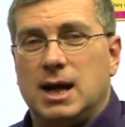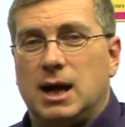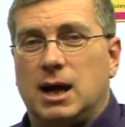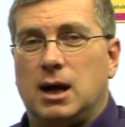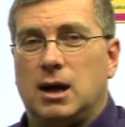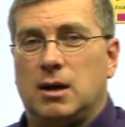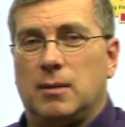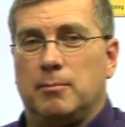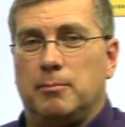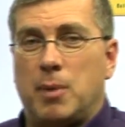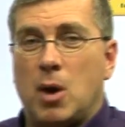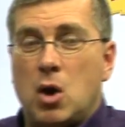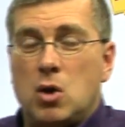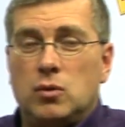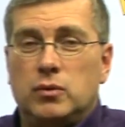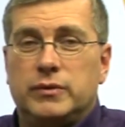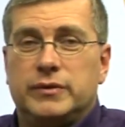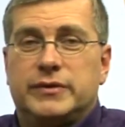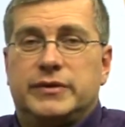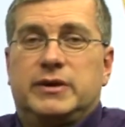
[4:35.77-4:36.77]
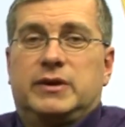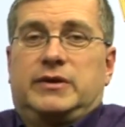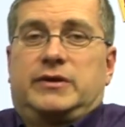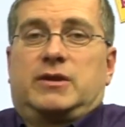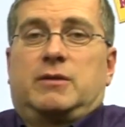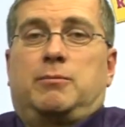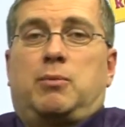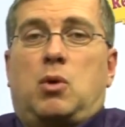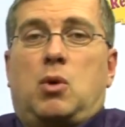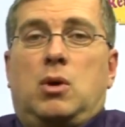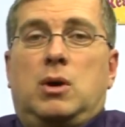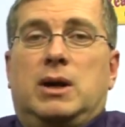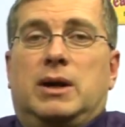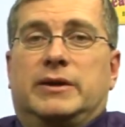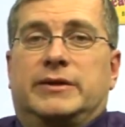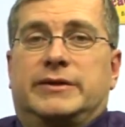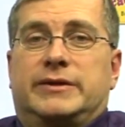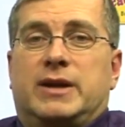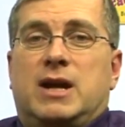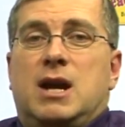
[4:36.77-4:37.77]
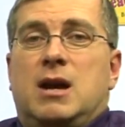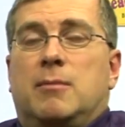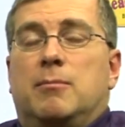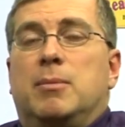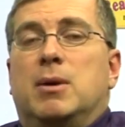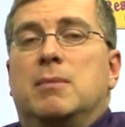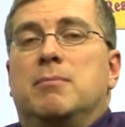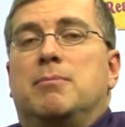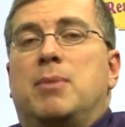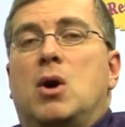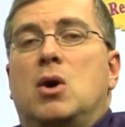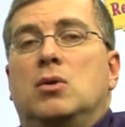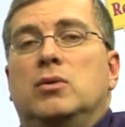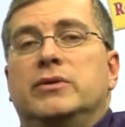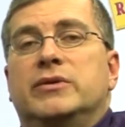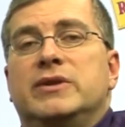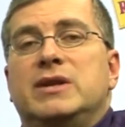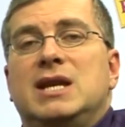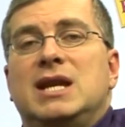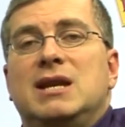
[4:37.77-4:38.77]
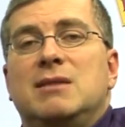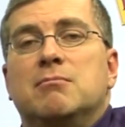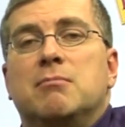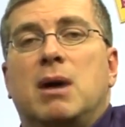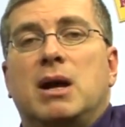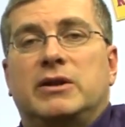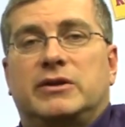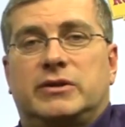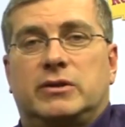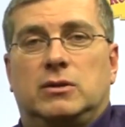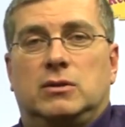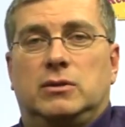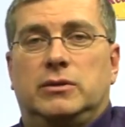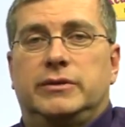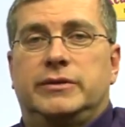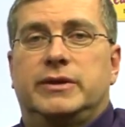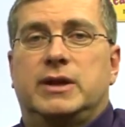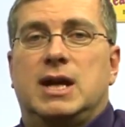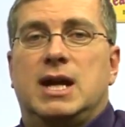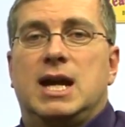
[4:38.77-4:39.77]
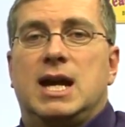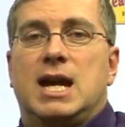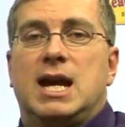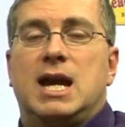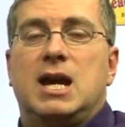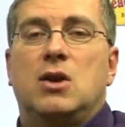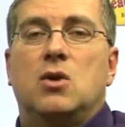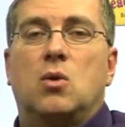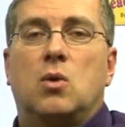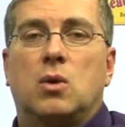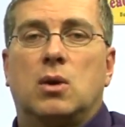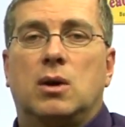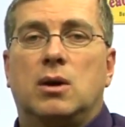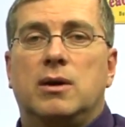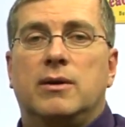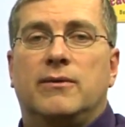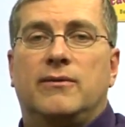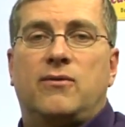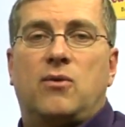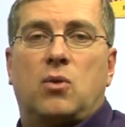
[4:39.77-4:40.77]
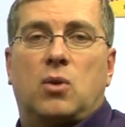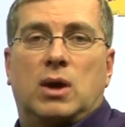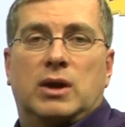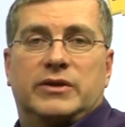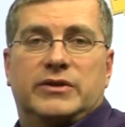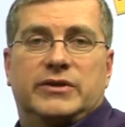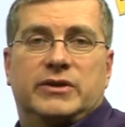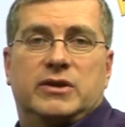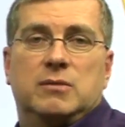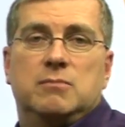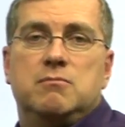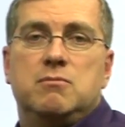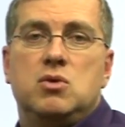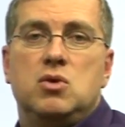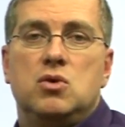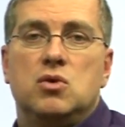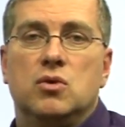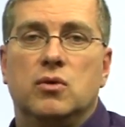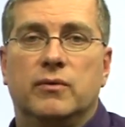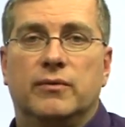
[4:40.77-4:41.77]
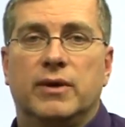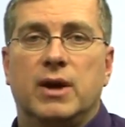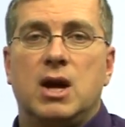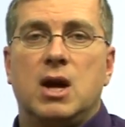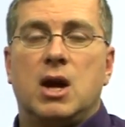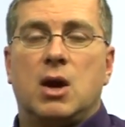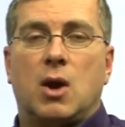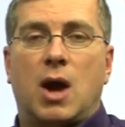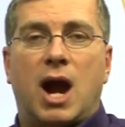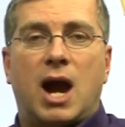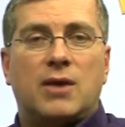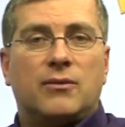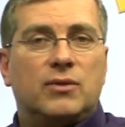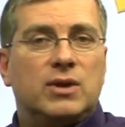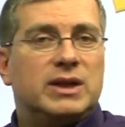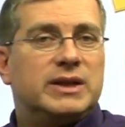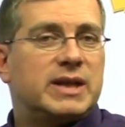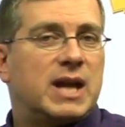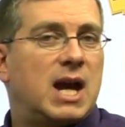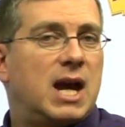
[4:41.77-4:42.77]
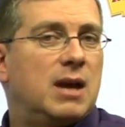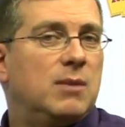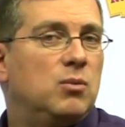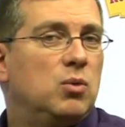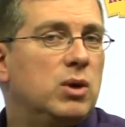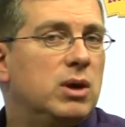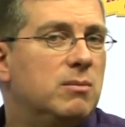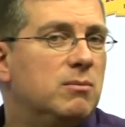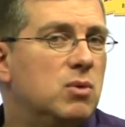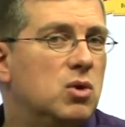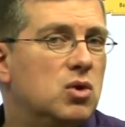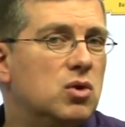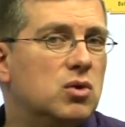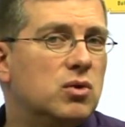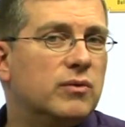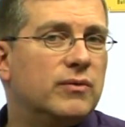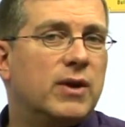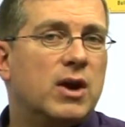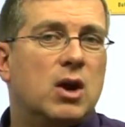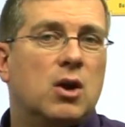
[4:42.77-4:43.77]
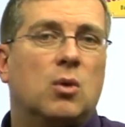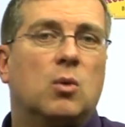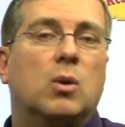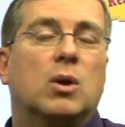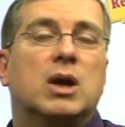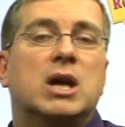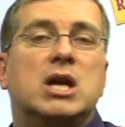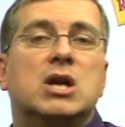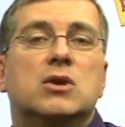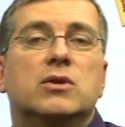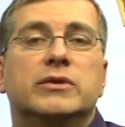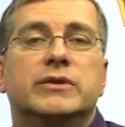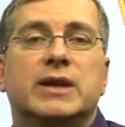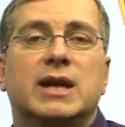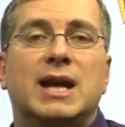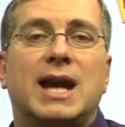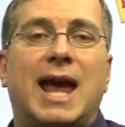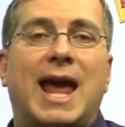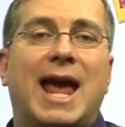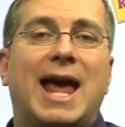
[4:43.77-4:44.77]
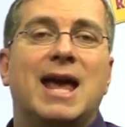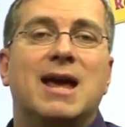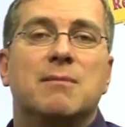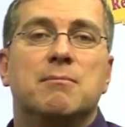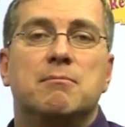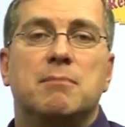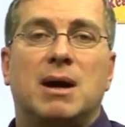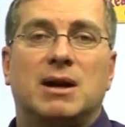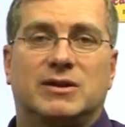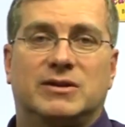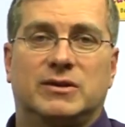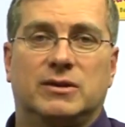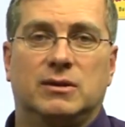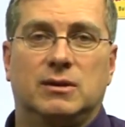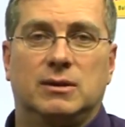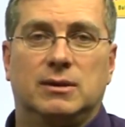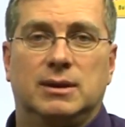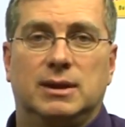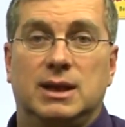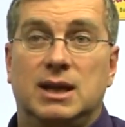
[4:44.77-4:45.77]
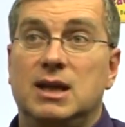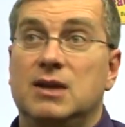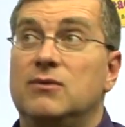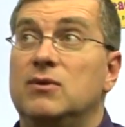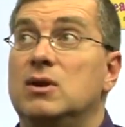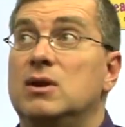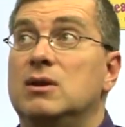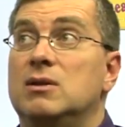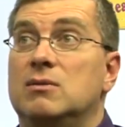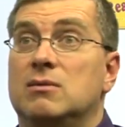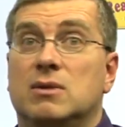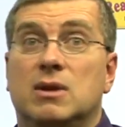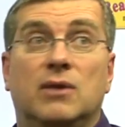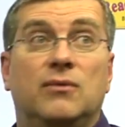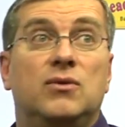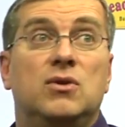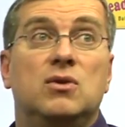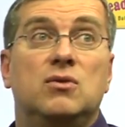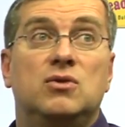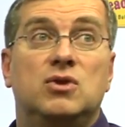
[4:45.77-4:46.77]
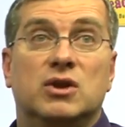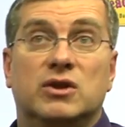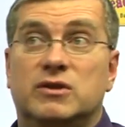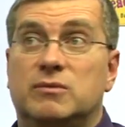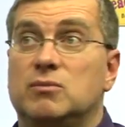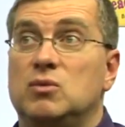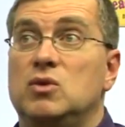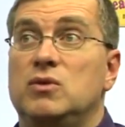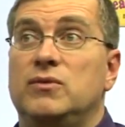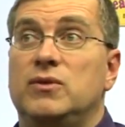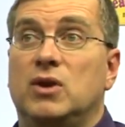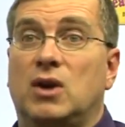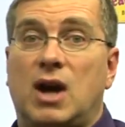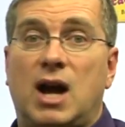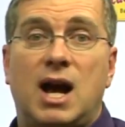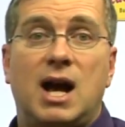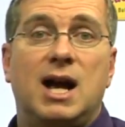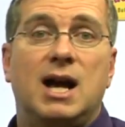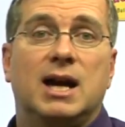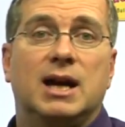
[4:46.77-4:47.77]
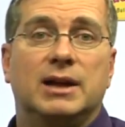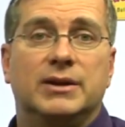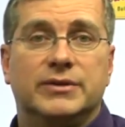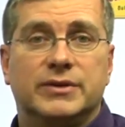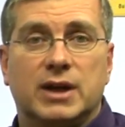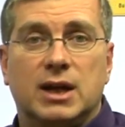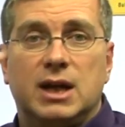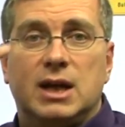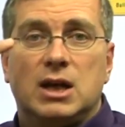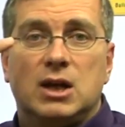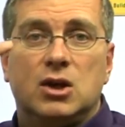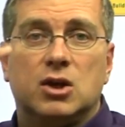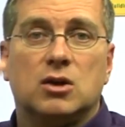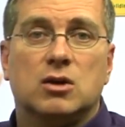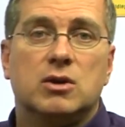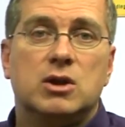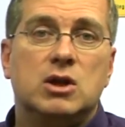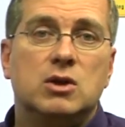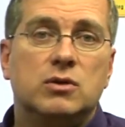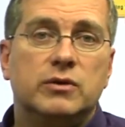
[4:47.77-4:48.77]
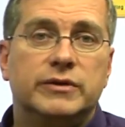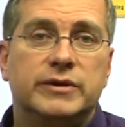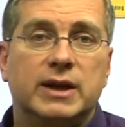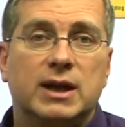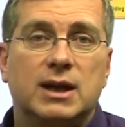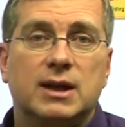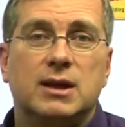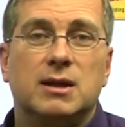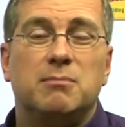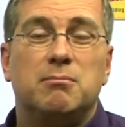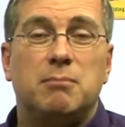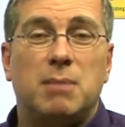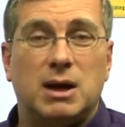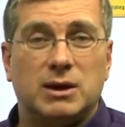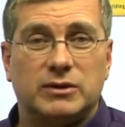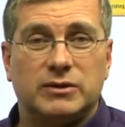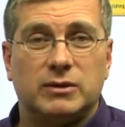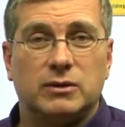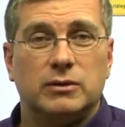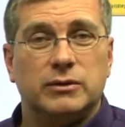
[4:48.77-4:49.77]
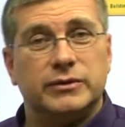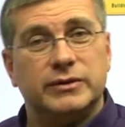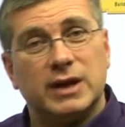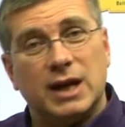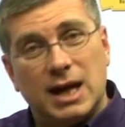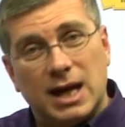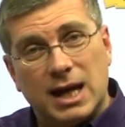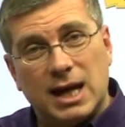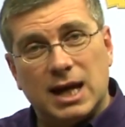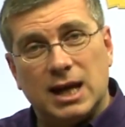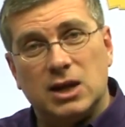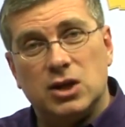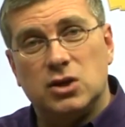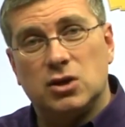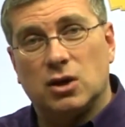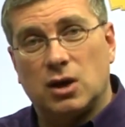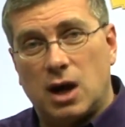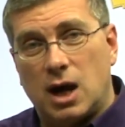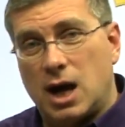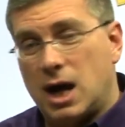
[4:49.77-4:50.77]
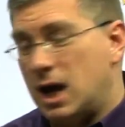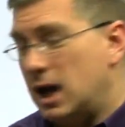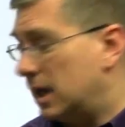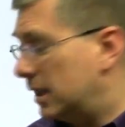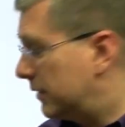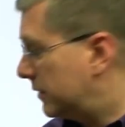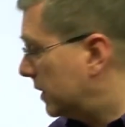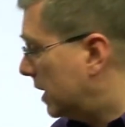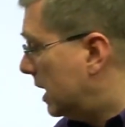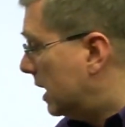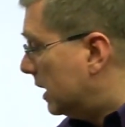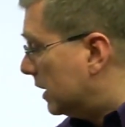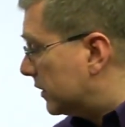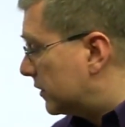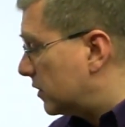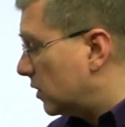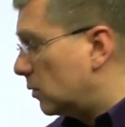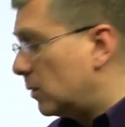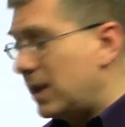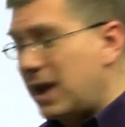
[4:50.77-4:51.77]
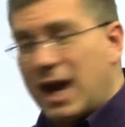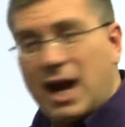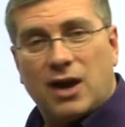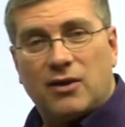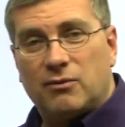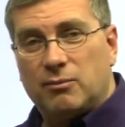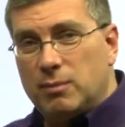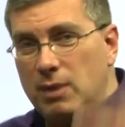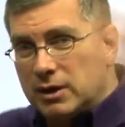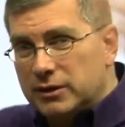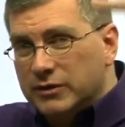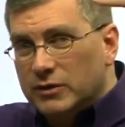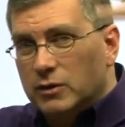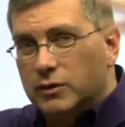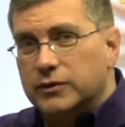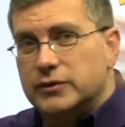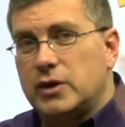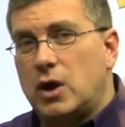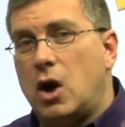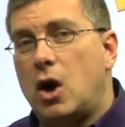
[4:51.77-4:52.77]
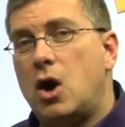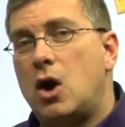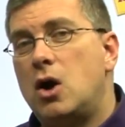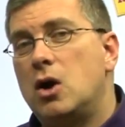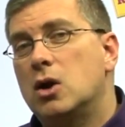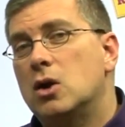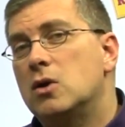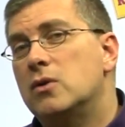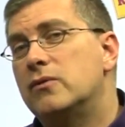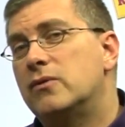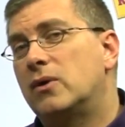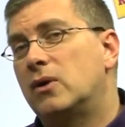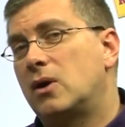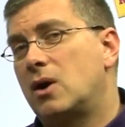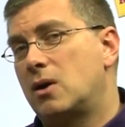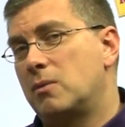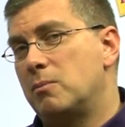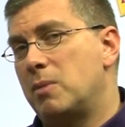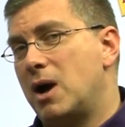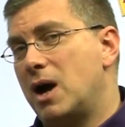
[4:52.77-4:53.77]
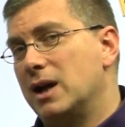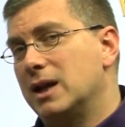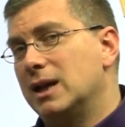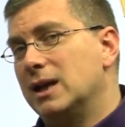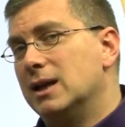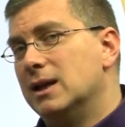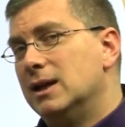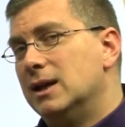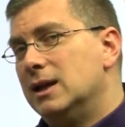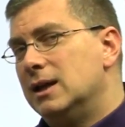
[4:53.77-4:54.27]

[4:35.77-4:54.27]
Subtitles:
Bones support us, but bones need muscles in order for us to move. Every time we move, we're using a muscle. Even if you just move your eyes, you're using the muscles in your eyes. So we have muscles all over our body.